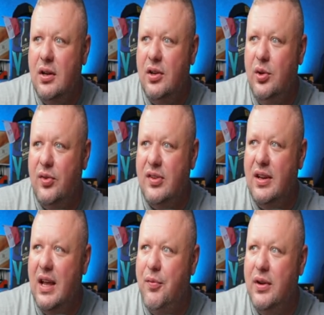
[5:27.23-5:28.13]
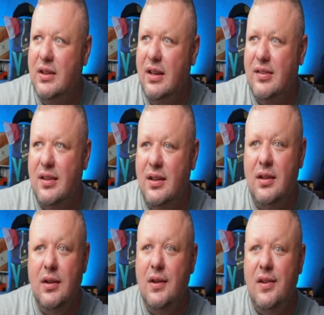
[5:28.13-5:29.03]
Houston, halfway decent.
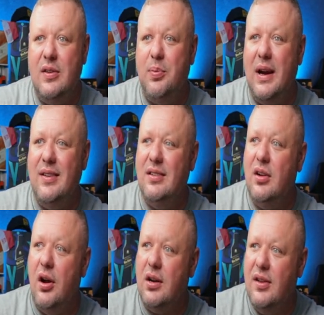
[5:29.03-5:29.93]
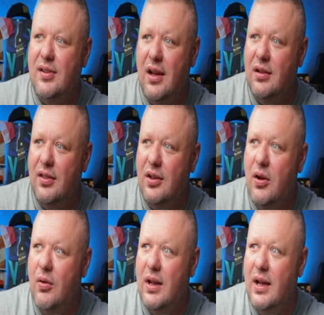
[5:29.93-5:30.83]
Surprisingly, Arkansas, nothing
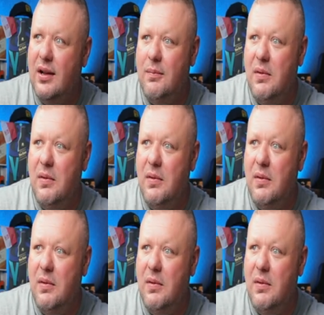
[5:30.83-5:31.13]
going on.